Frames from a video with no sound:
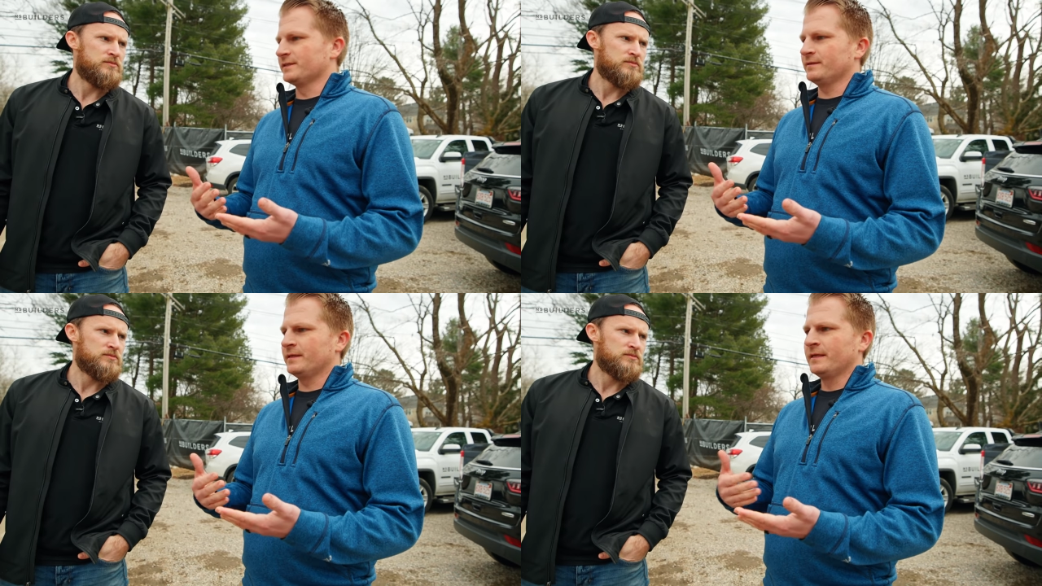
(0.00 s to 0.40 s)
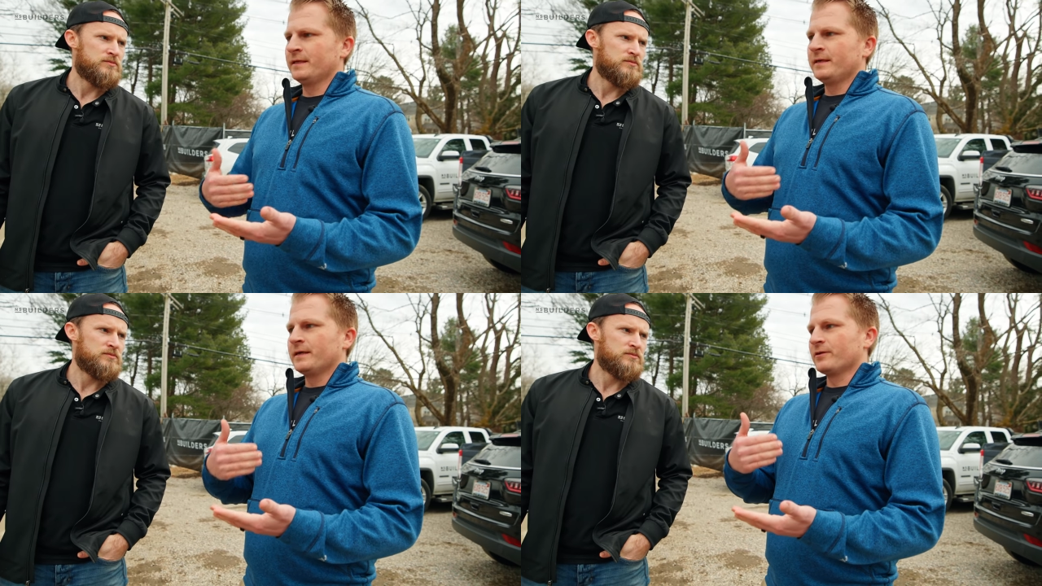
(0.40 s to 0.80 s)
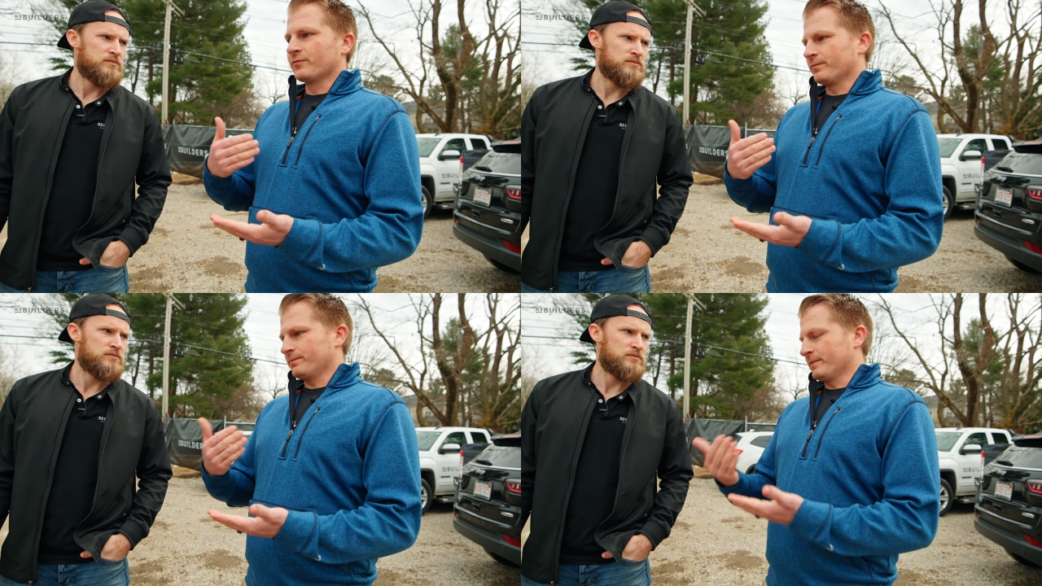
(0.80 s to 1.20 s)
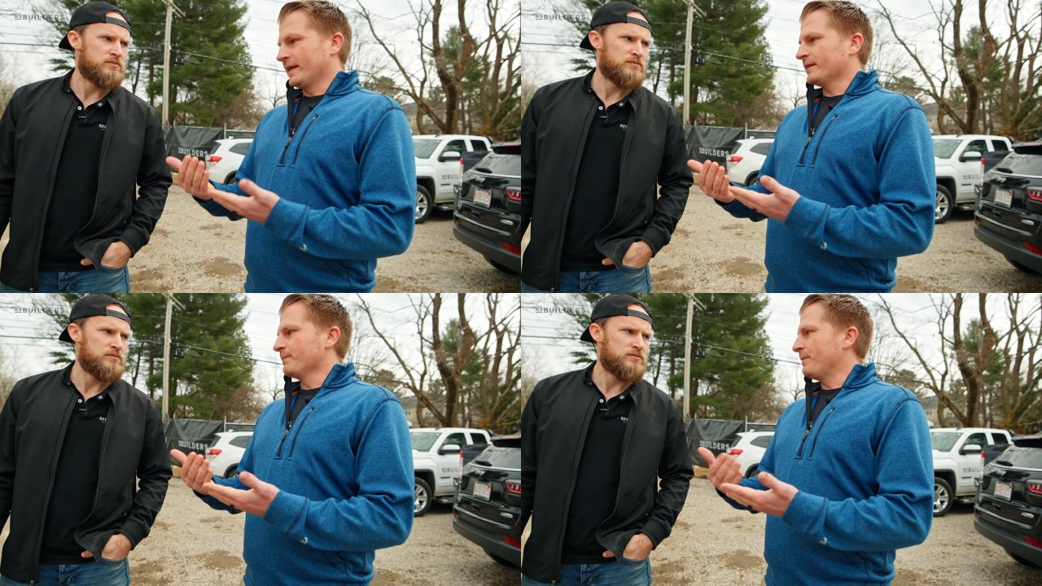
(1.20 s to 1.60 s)
Speaker 1: and
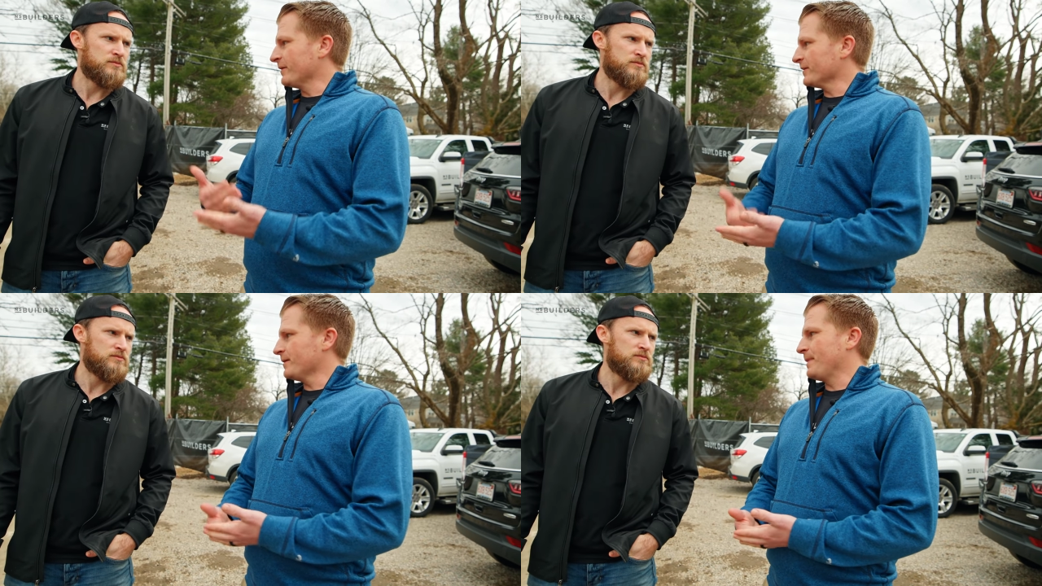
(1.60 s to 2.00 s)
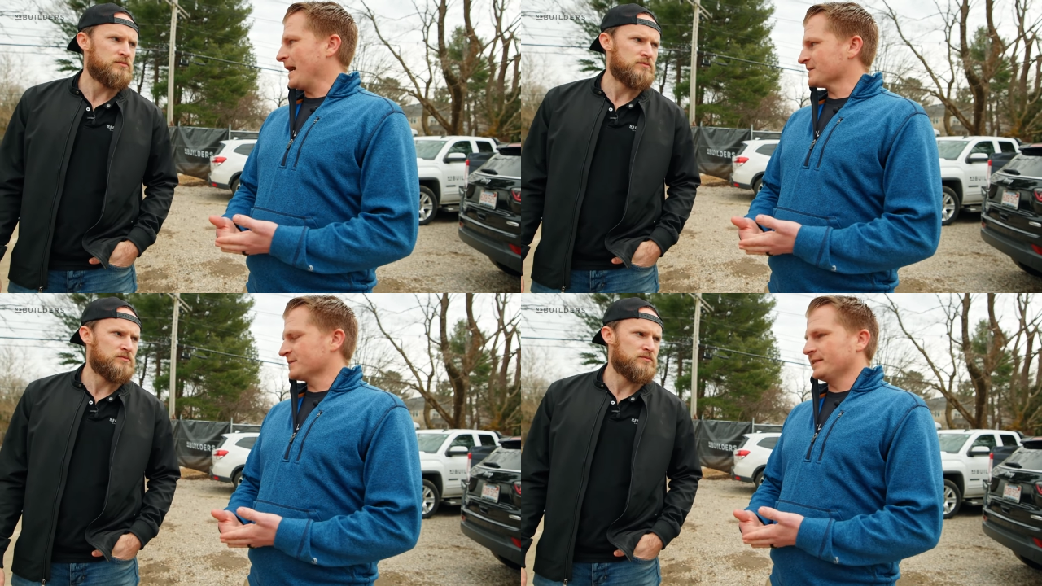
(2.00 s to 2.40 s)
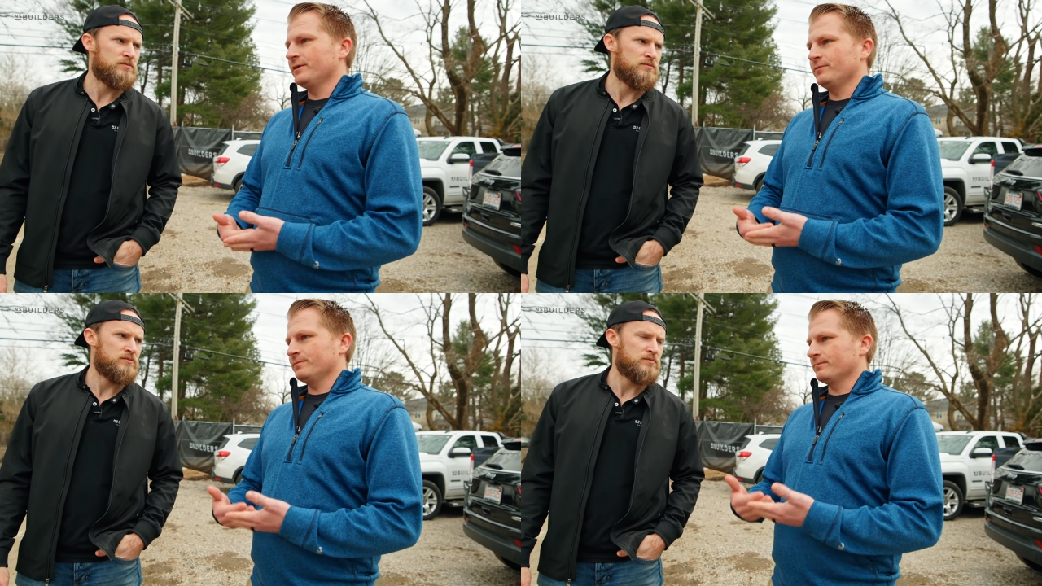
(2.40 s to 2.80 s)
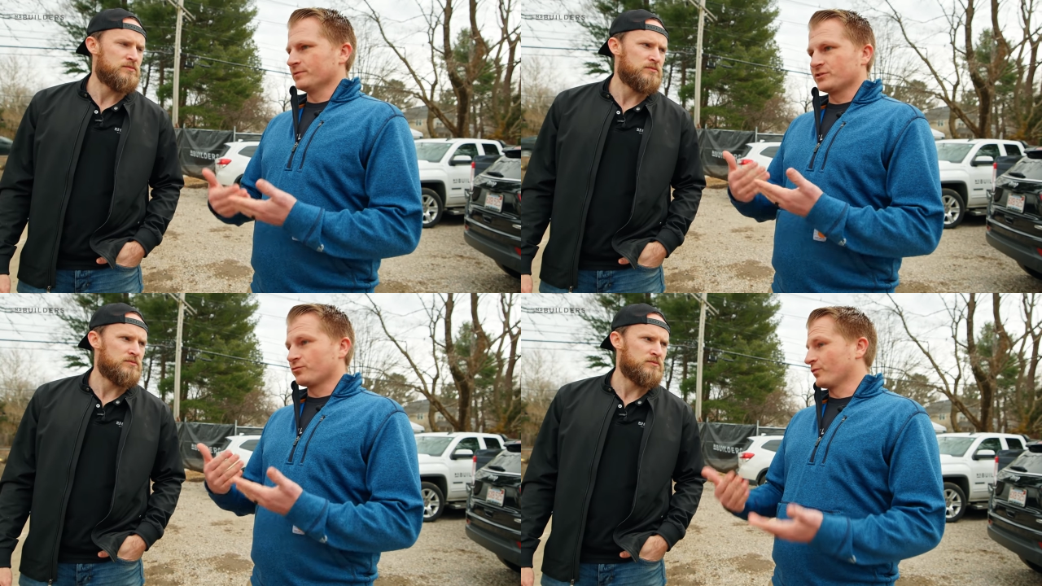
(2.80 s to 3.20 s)
like the bearing capacity
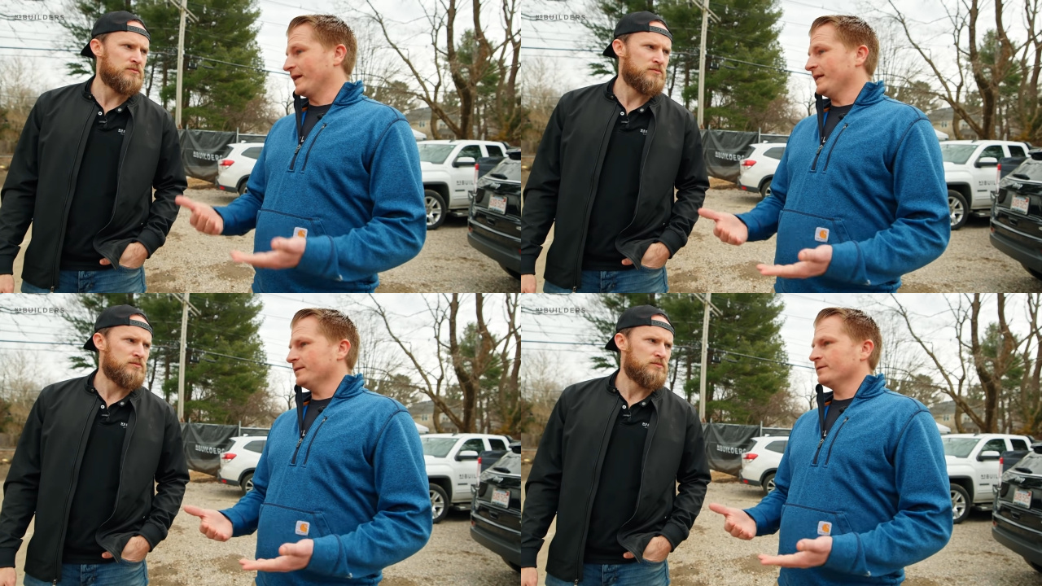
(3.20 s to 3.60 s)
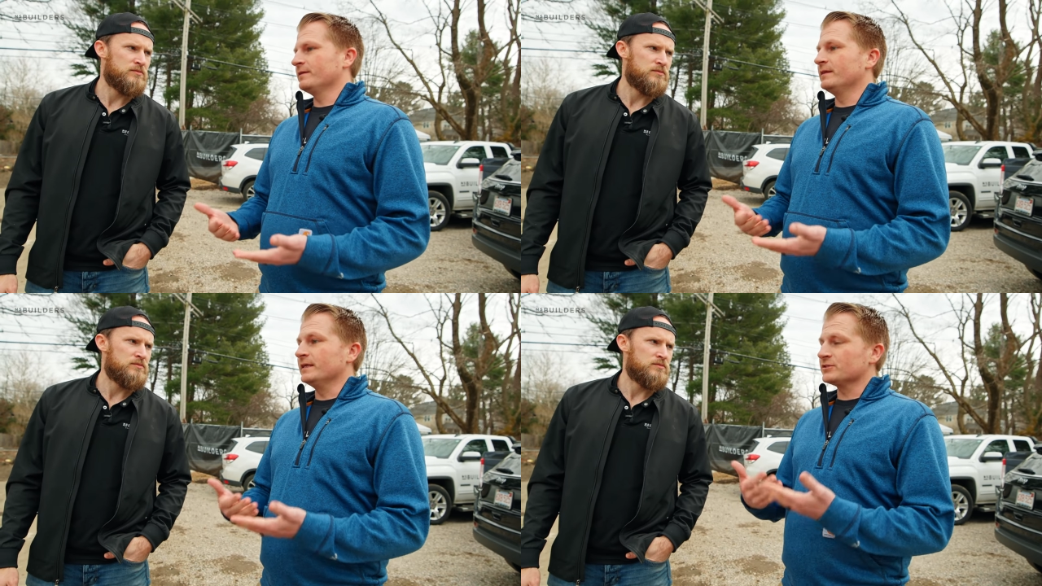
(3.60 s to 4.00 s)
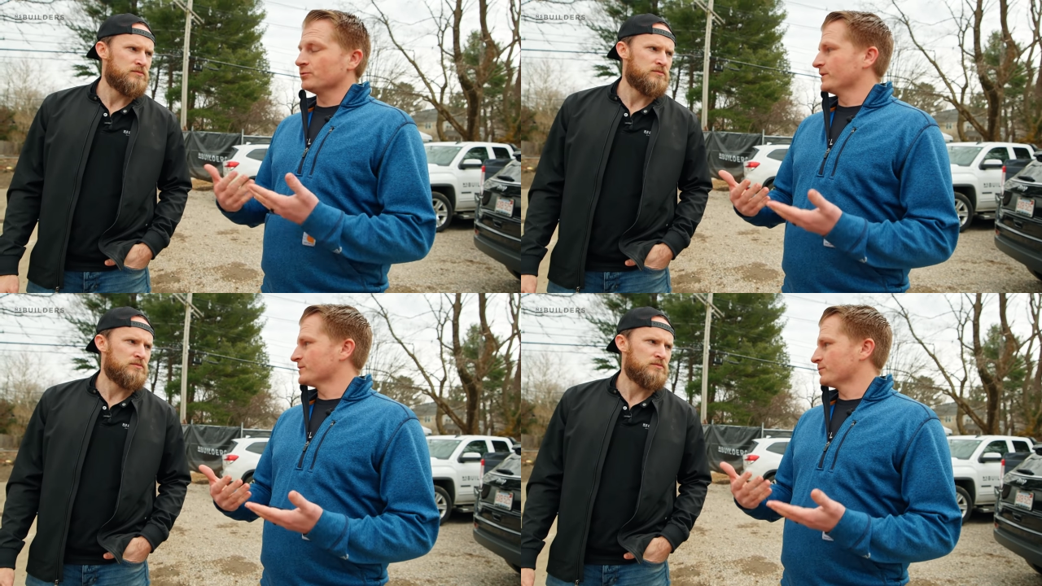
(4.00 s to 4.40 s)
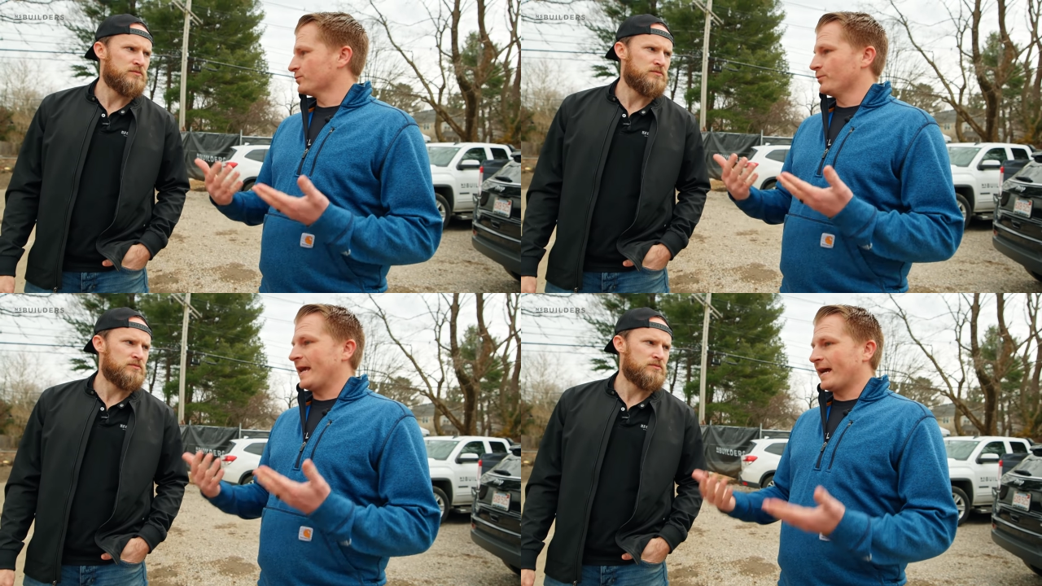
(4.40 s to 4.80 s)
was great. The issue was
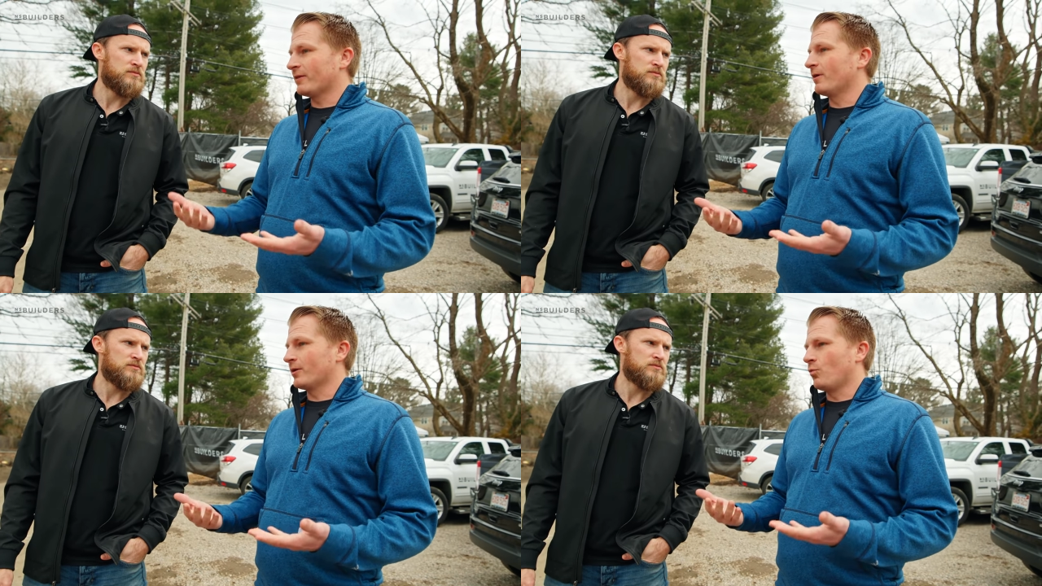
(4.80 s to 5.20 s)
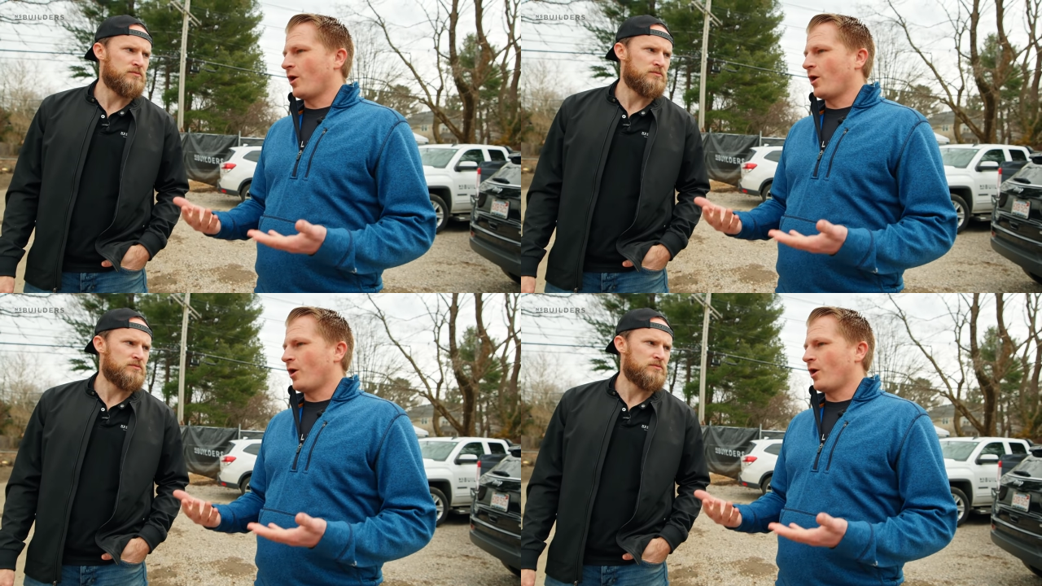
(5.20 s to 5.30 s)
we had a lot of